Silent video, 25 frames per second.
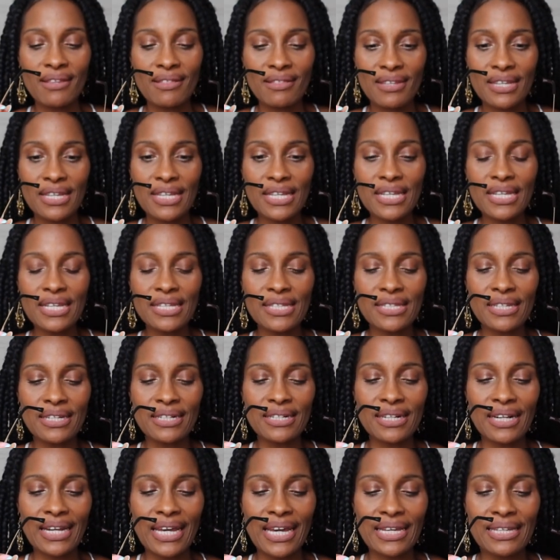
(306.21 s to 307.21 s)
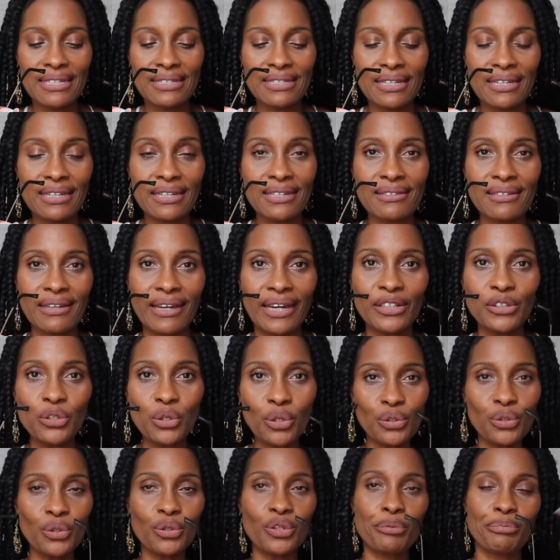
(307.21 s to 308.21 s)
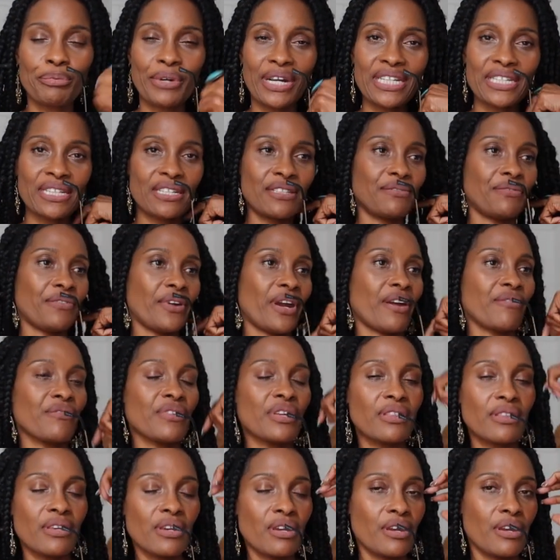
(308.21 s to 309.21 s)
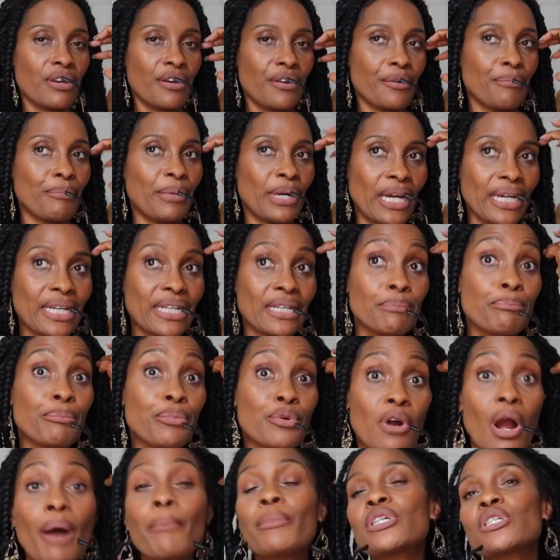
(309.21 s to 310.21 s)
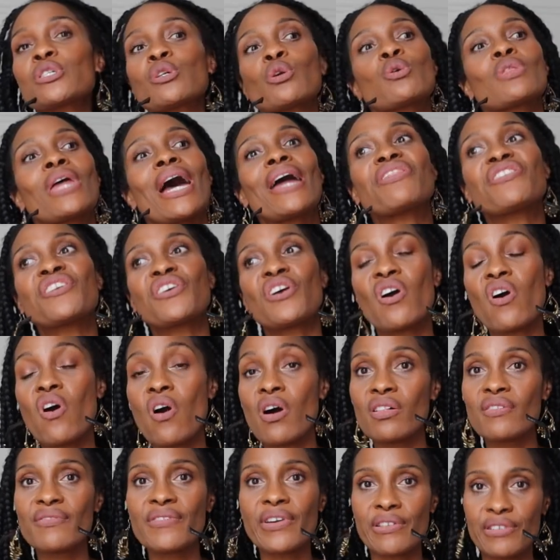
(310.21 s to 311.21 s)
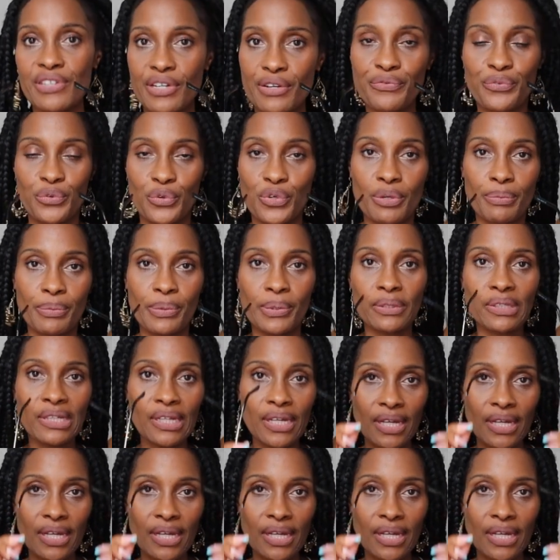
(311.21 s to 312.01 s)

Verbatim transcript: These sunglasses, I don't know the prices for everything here, but I can promise you that they're all very affordable.